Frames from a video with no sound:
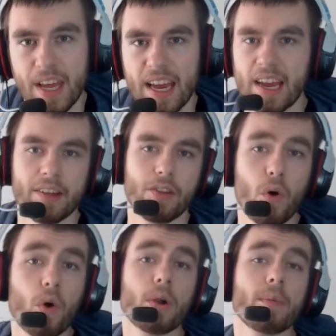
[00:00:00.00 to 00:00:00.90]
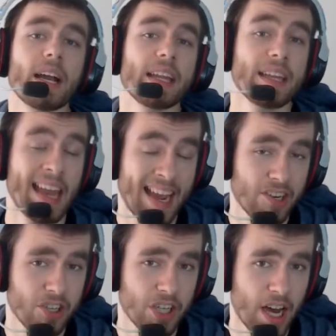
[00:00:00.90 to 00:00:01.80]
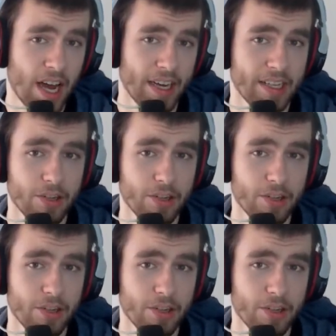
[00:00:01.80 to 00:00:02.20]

And the ore mining actually got